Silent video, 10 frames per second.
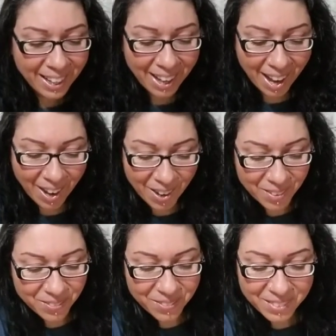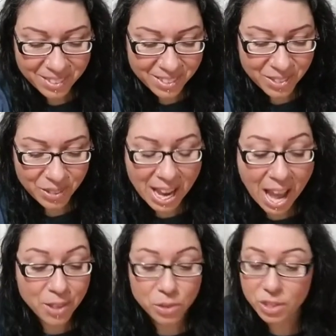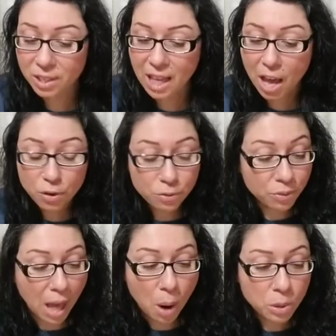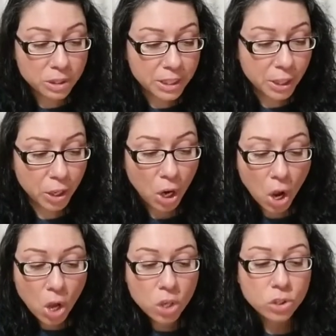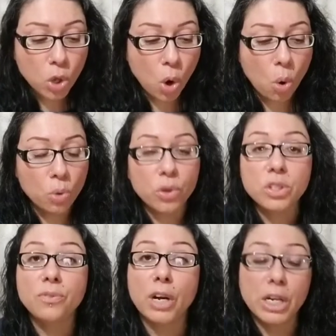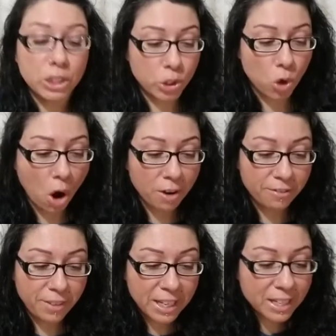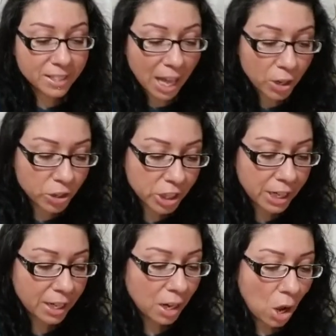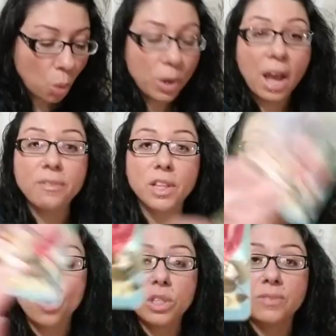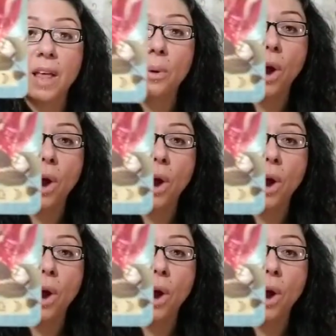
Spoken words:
So yeah, there's a lot of flowers here. So there's very strong Venus energy. We have the lotus flower